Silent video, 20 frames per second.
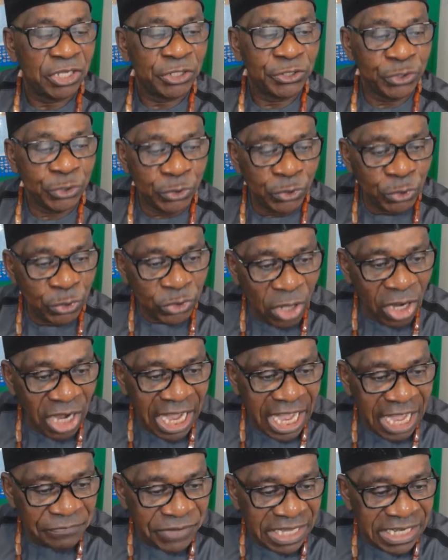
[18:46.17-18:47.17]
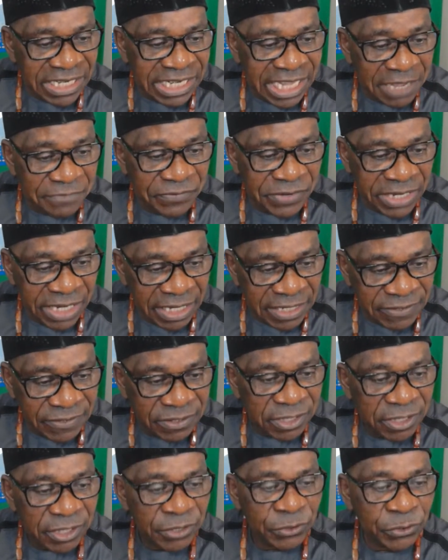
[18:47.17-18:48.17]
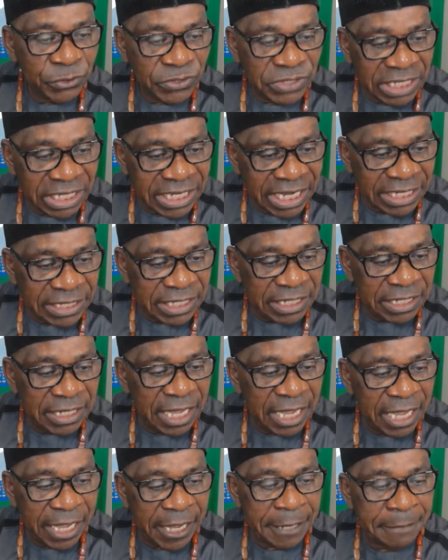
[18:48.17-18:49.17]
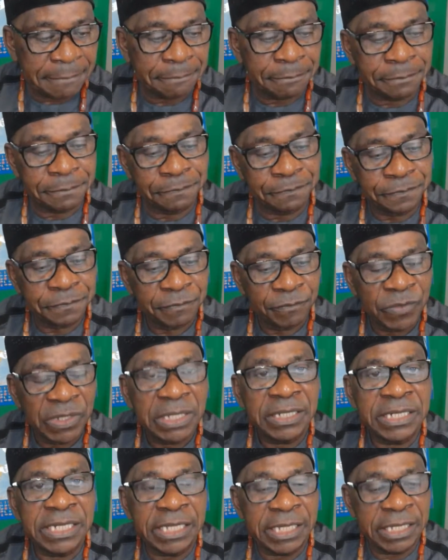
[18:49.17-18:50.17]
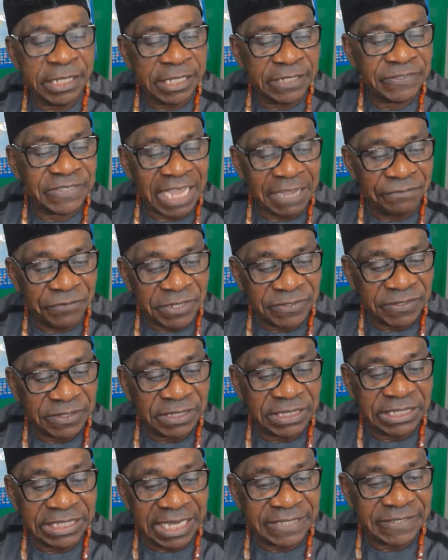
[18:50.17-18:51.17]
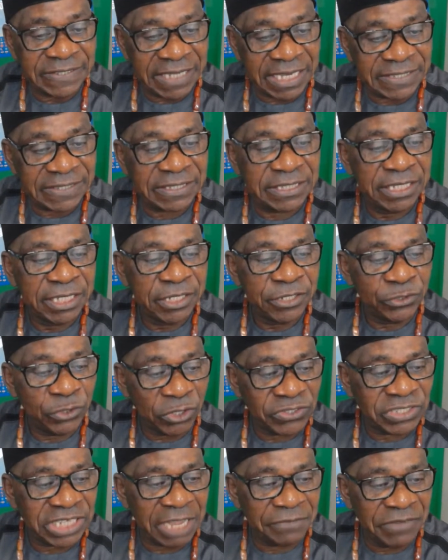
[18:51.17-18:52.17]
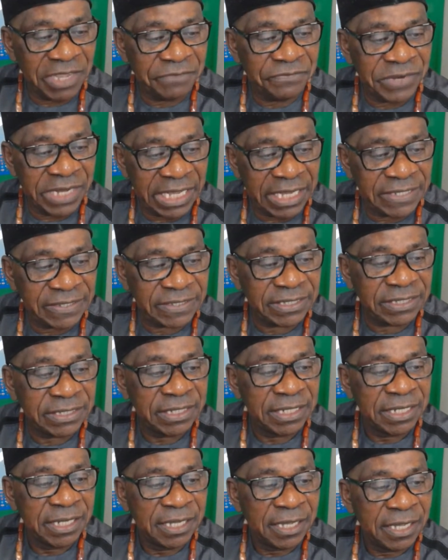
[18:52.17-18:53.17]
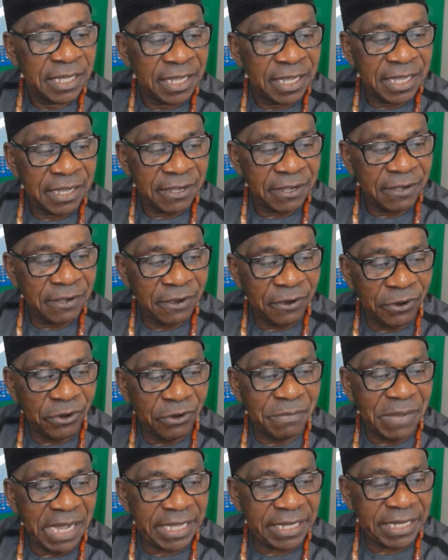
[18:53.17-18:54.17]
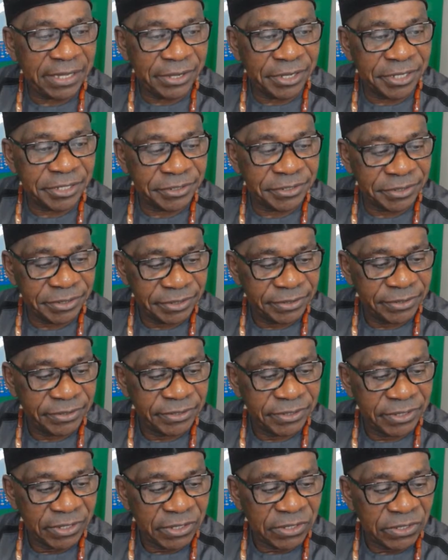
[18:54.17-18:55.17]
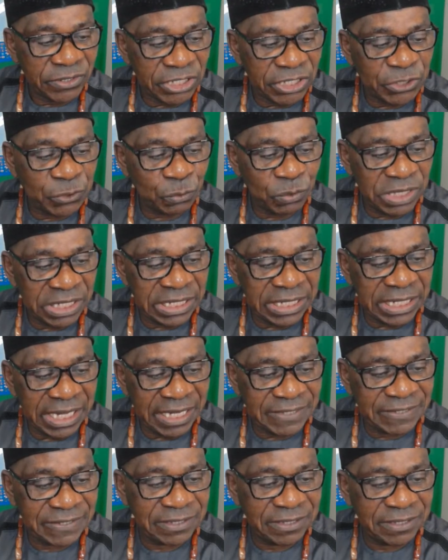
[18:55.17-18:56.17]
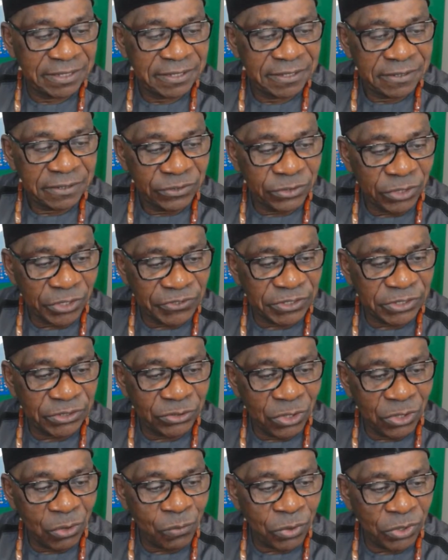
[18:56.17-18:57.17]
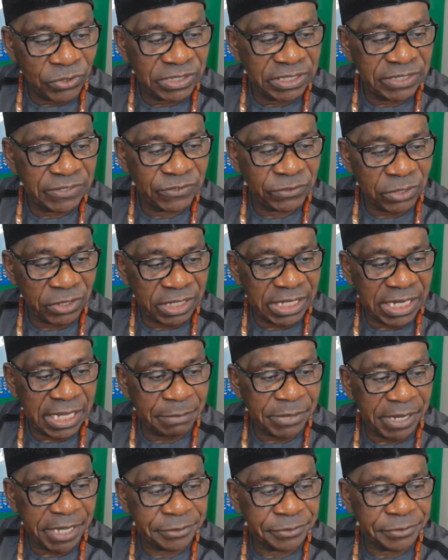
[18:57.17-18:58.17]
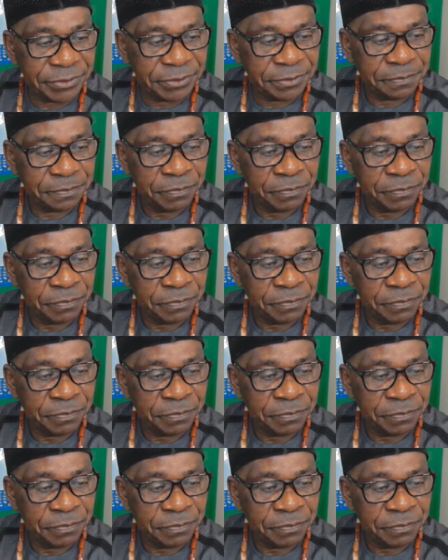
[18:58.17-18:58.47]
You do not have any evidence. You say that the service, DSS, does have evidence. Oh my God. This witness doesn't know what he's talking about.